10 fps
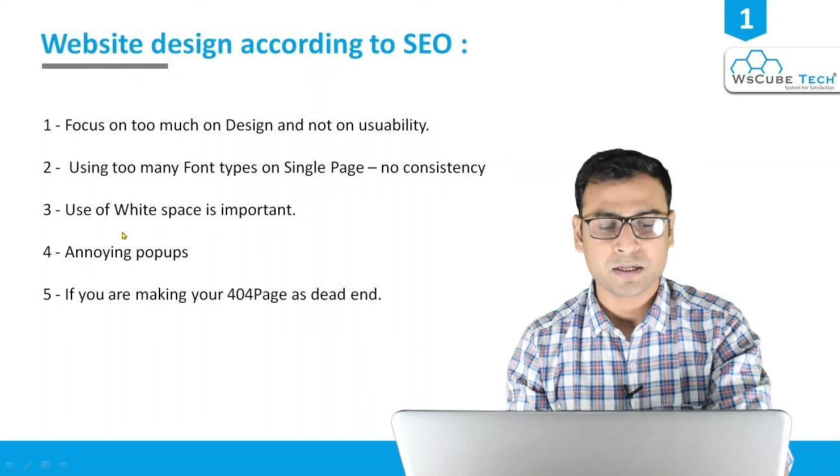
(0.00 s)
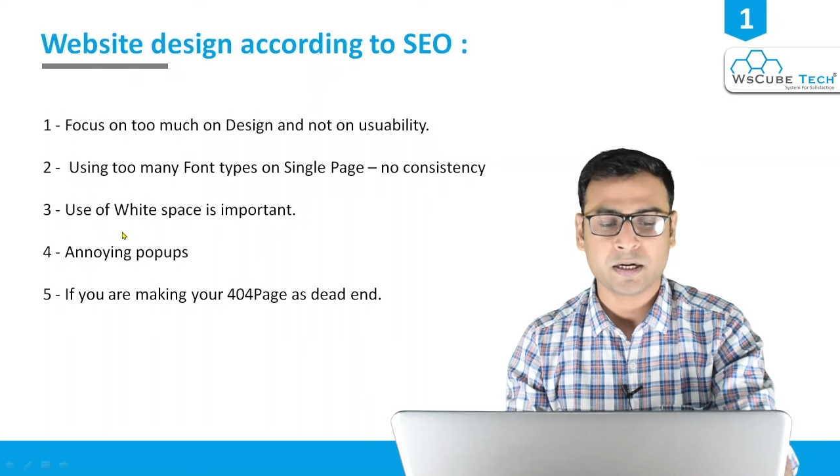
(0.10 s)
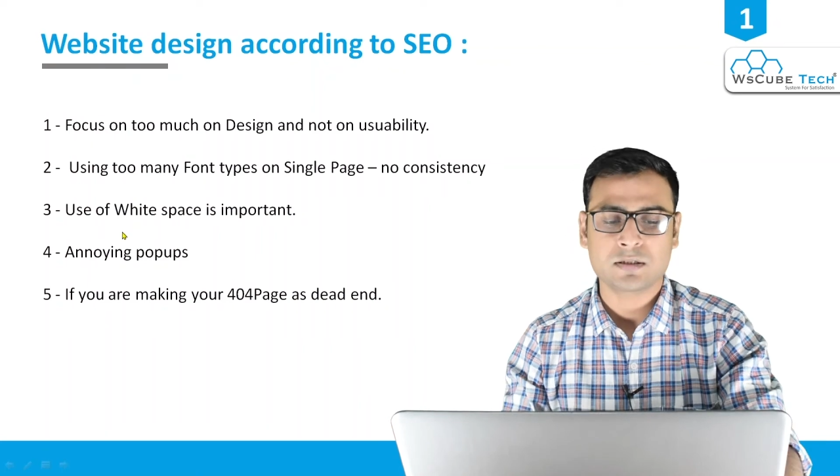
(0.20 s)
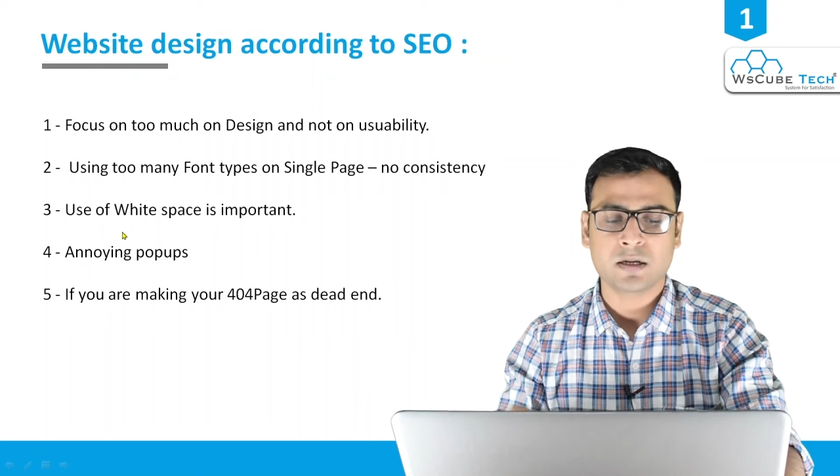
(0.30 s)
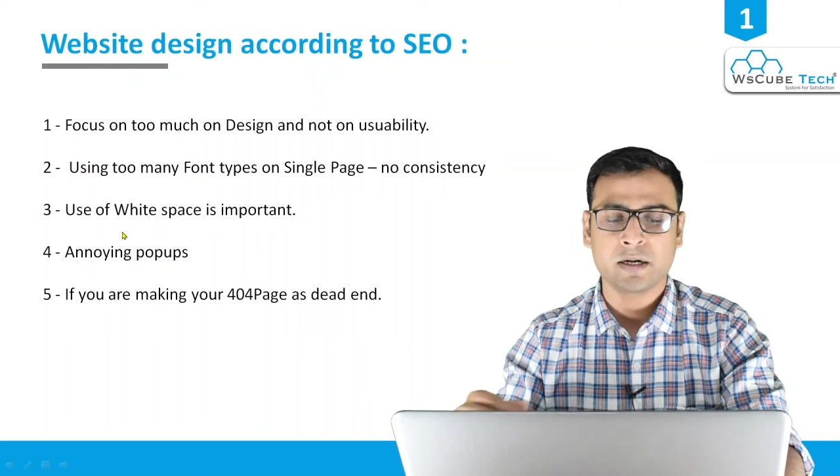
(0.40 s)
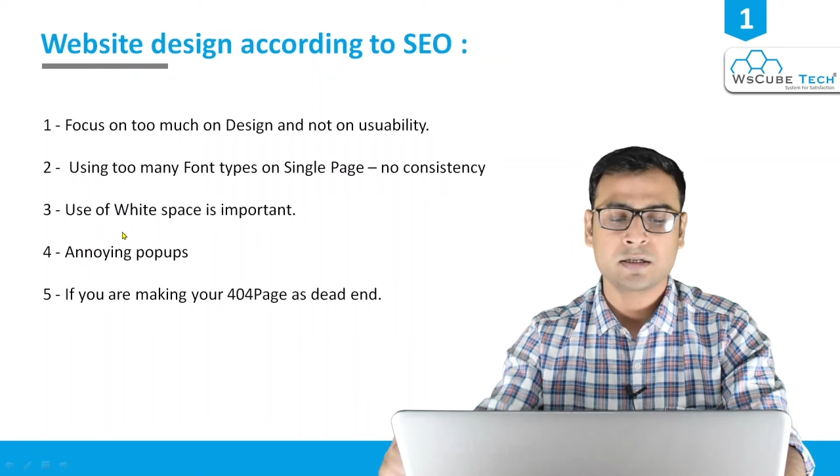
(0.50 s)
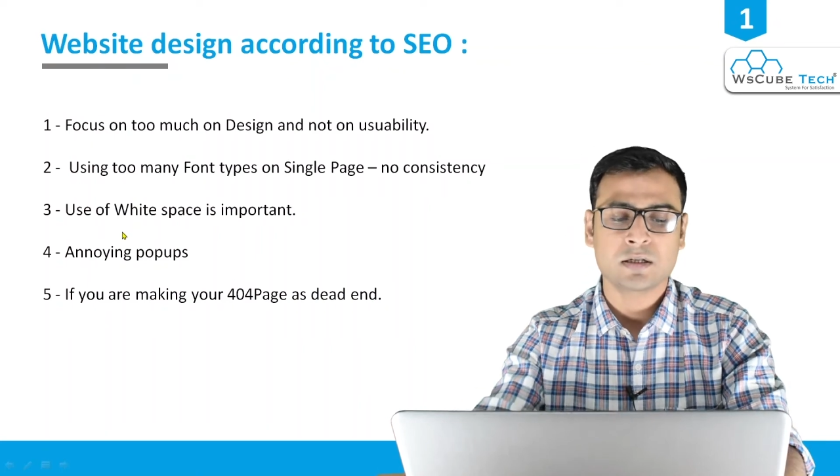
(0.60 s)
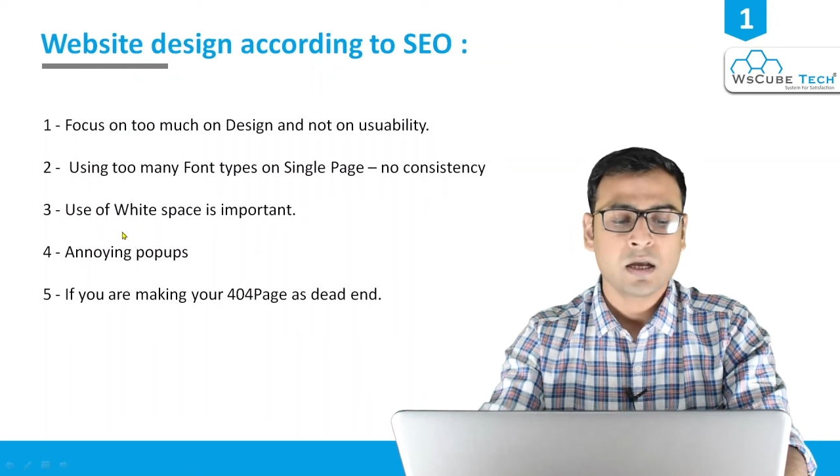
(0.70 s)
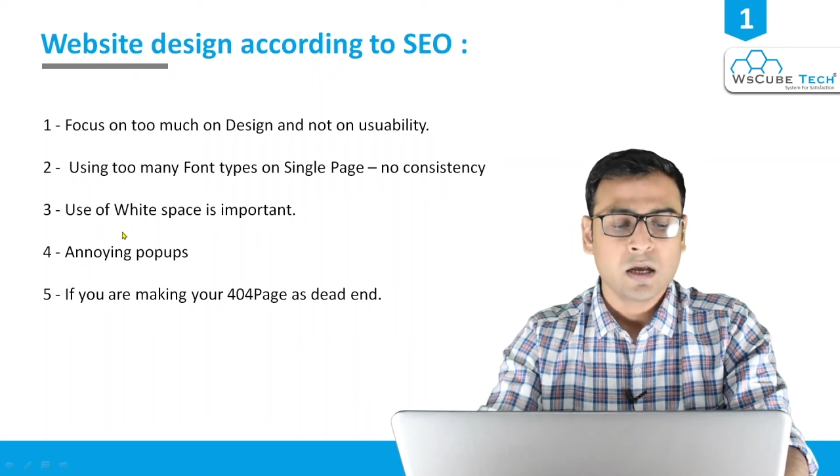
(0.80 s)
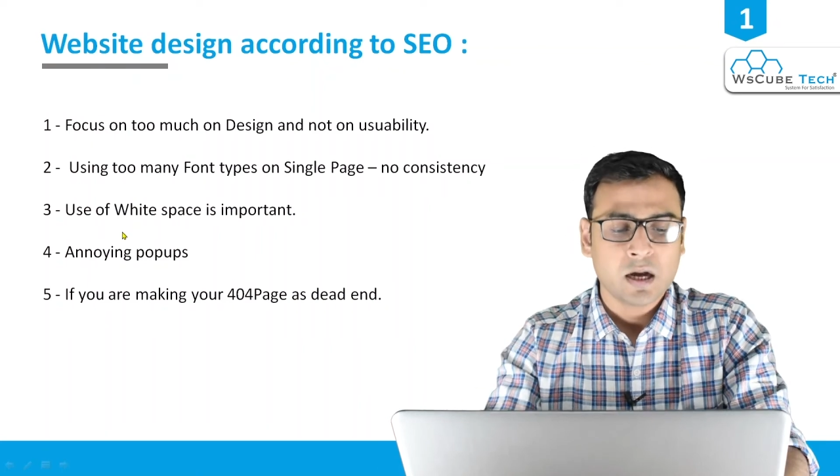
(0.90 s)
It is
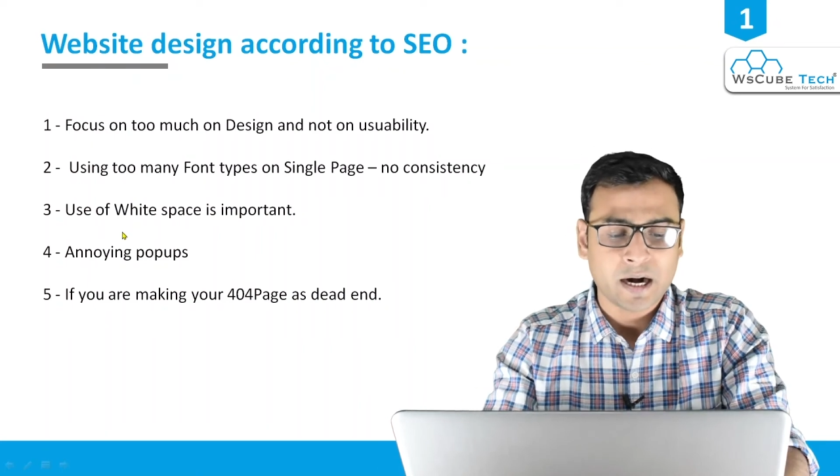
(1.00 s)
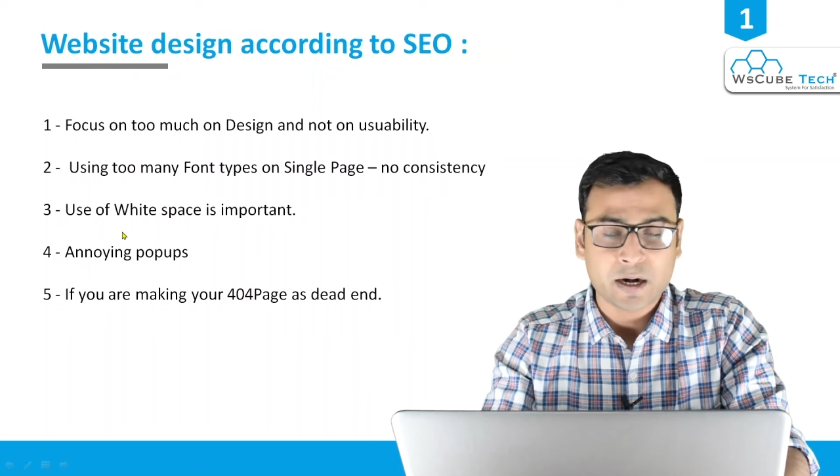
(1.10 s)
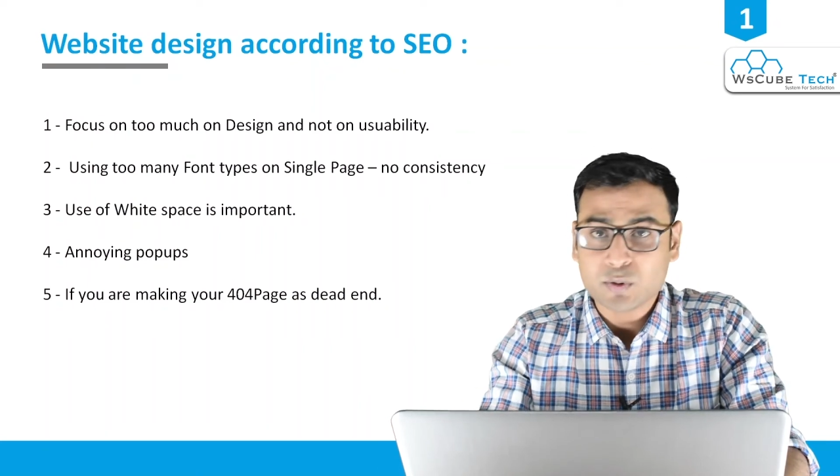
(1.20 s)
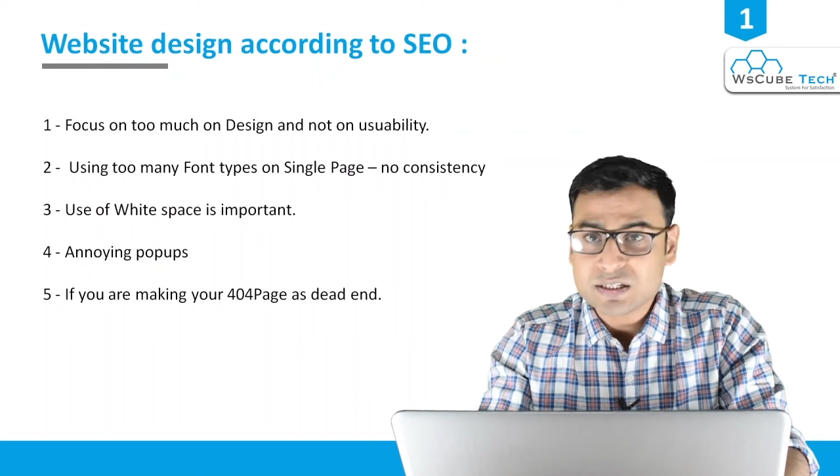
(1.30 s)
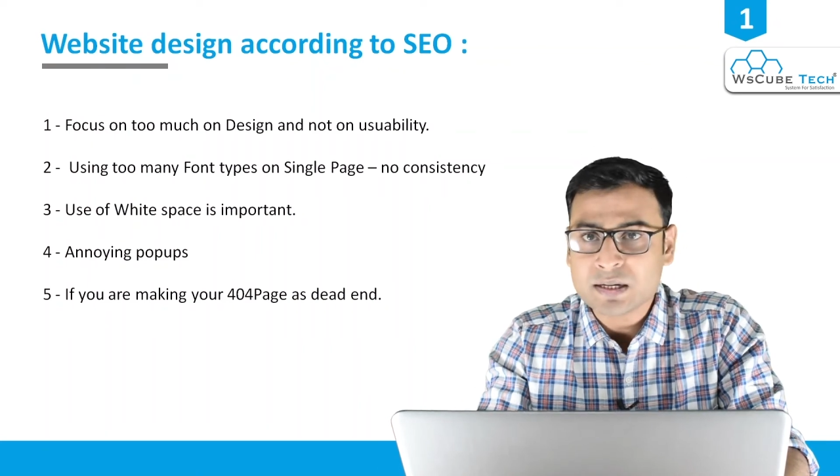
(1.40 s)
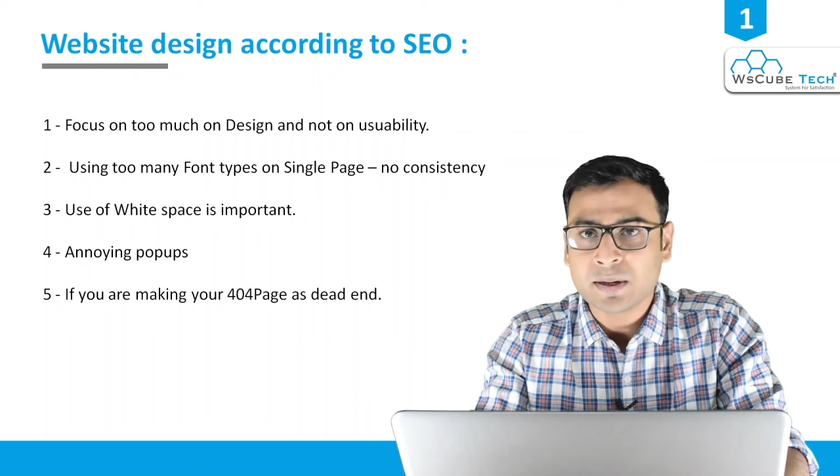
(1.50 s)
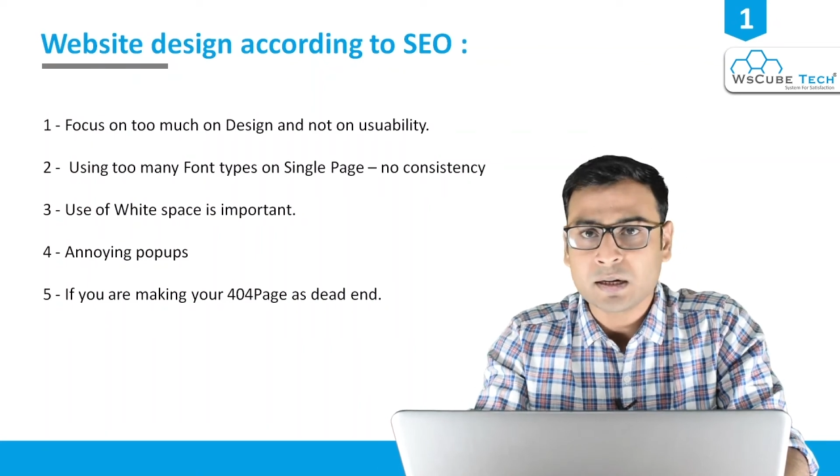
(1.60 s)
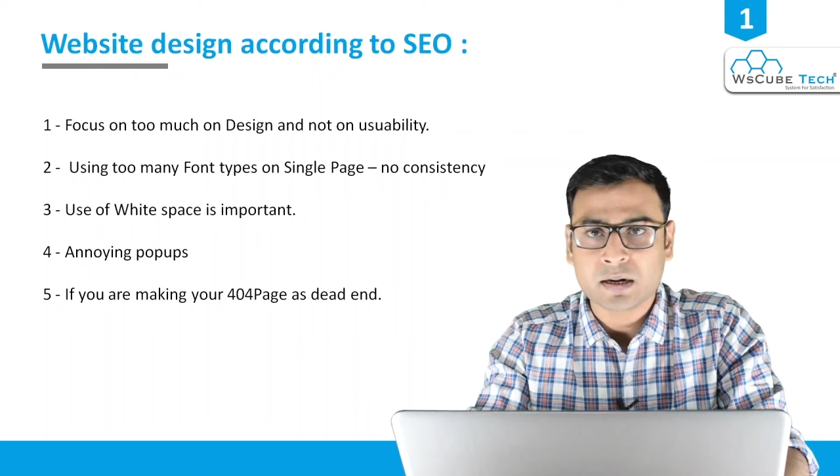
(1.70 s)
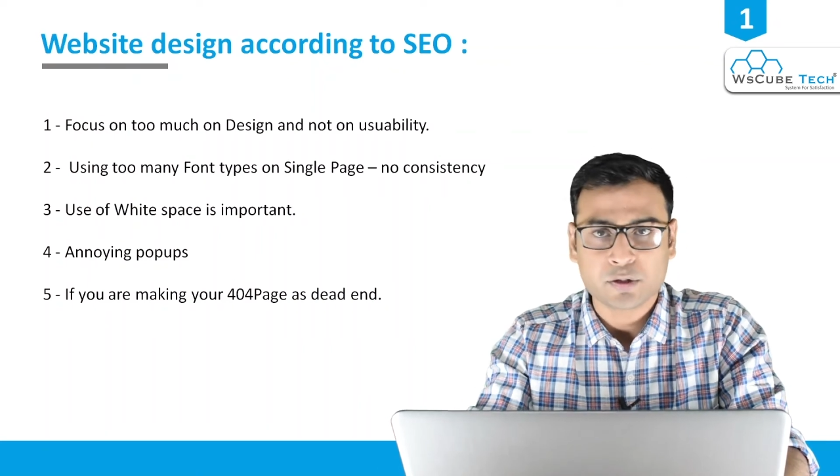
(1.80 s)
advisable that